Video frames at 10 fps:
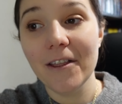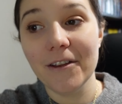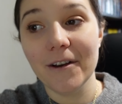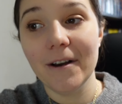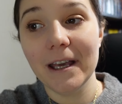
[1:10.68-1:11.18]

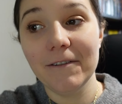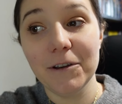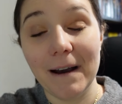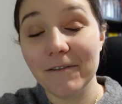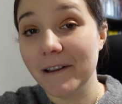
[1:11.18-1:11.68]
that if
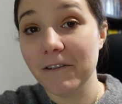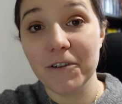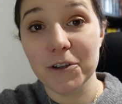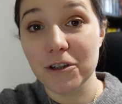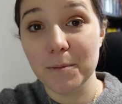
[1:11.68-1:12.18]
you haven't read the
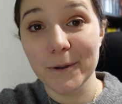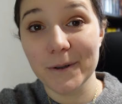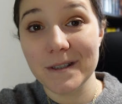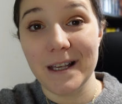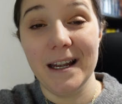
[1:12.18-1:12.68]
first two
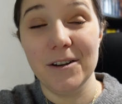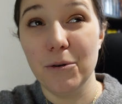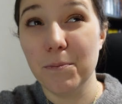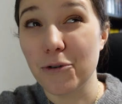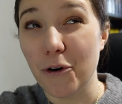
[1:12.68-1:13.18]
books, then
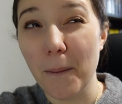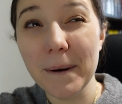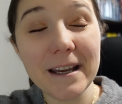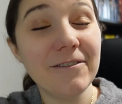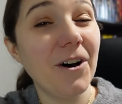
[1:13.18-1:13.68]
you're
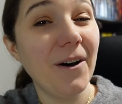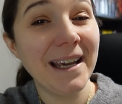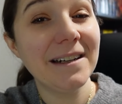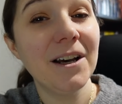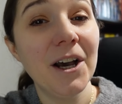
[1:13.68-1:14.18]
probably
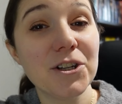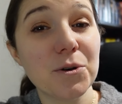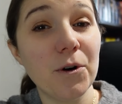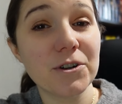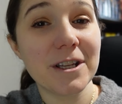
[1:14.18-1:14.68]
fine
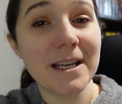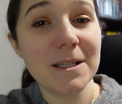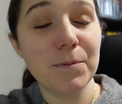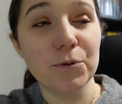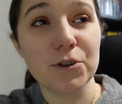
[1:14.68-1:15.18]
to watch
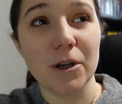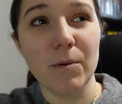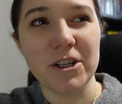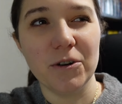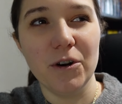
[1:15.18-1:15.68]
this, but
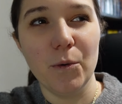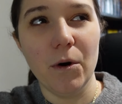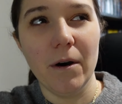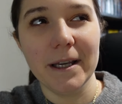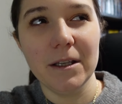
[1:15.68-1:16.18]
also I don't know
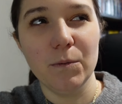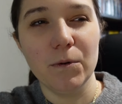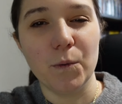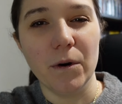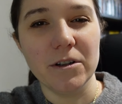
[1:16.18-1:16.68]
why you
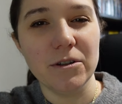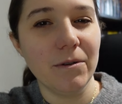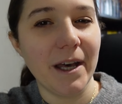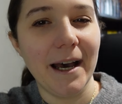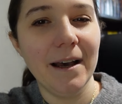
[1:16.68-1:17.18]
would want to
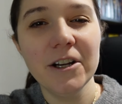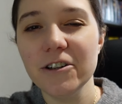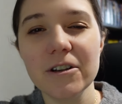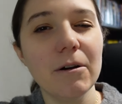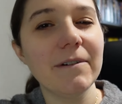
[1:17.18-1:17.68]
do that.
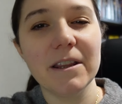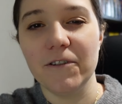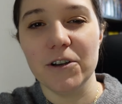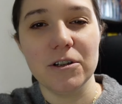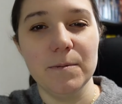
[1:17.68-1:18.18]
Just go and read the
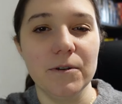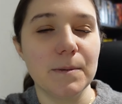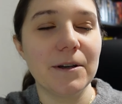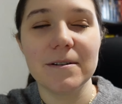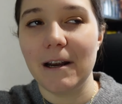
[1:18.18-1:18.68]
first two
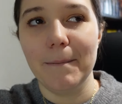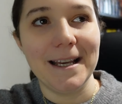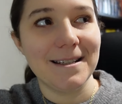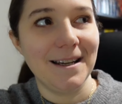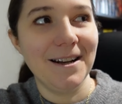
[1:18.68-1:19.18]
books because they're
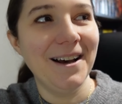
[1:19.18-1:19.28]
amazing.